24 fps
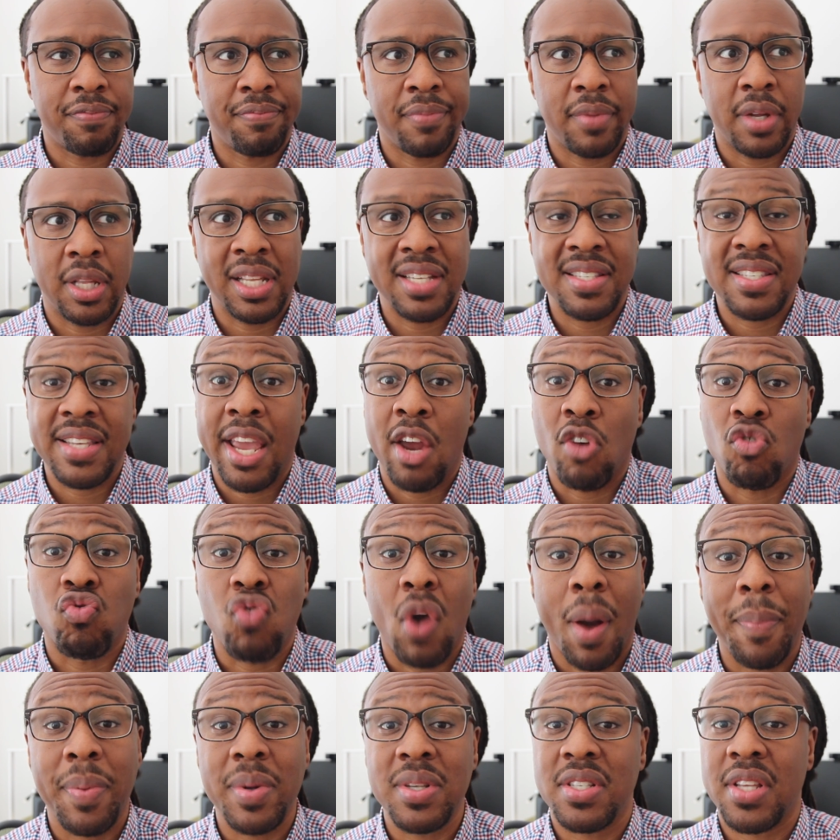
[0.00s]
let's say, a
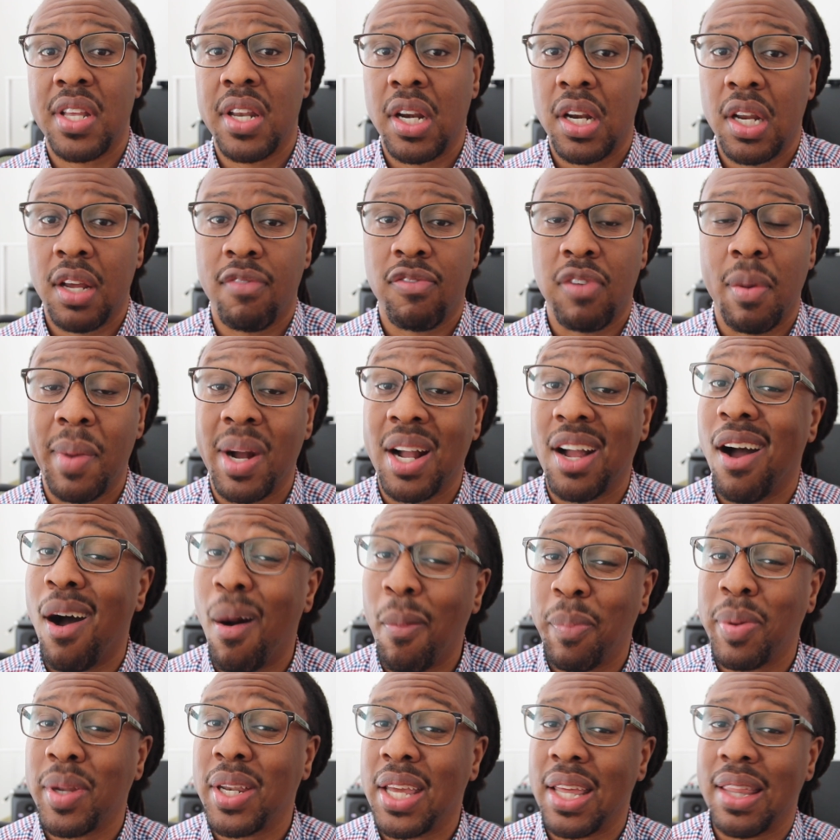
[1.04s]
representative from a
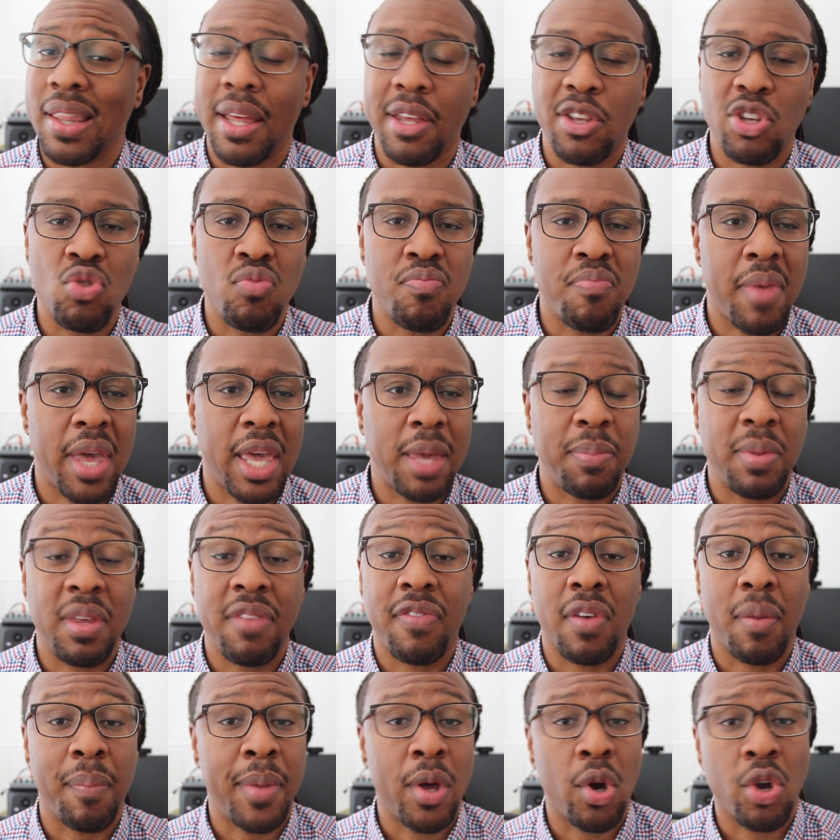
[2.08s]
company that you may be
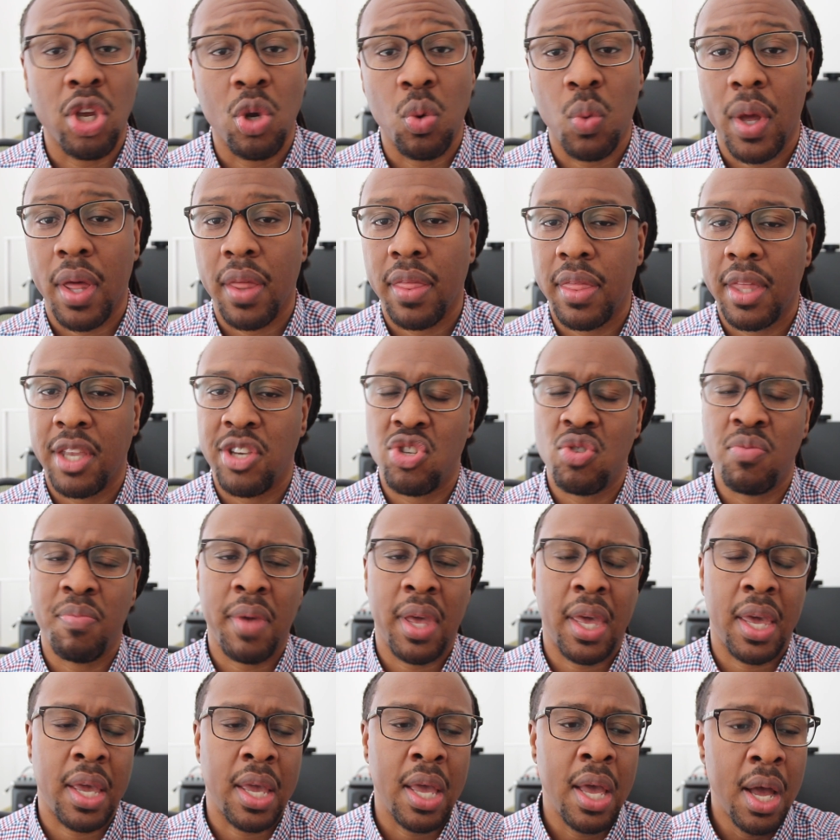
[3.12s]
familiar with, that you
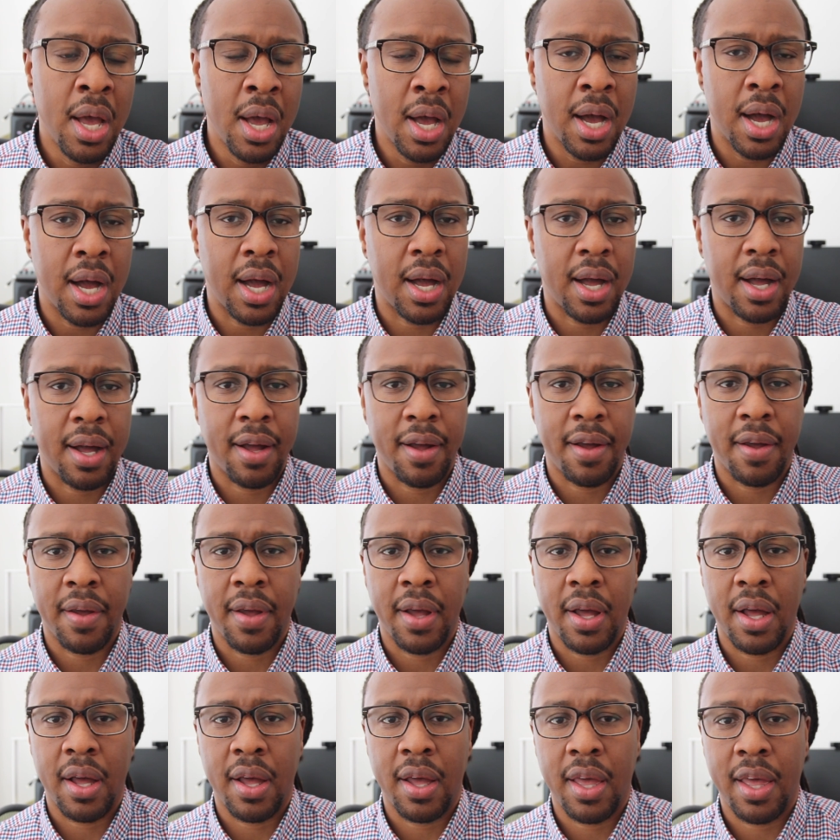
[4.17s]
may
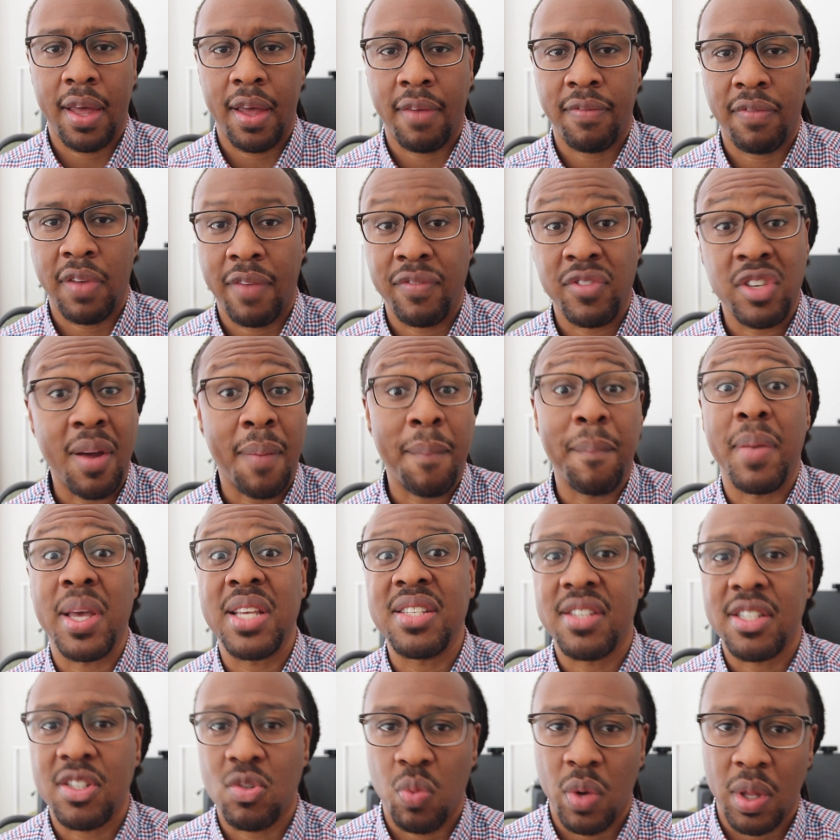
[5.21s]
have done
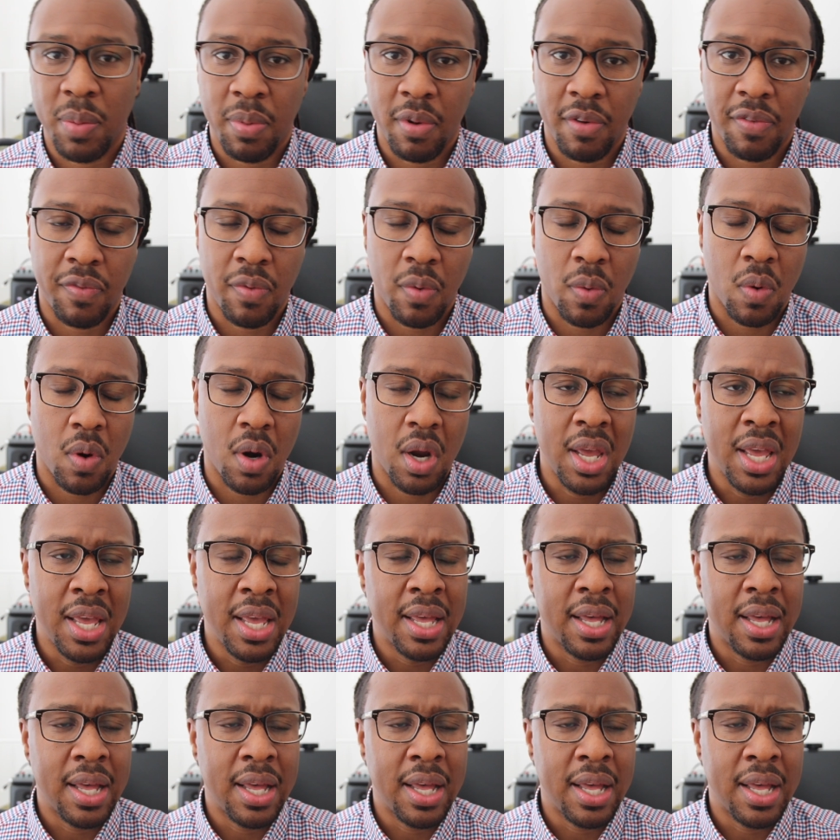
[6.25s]
business with before.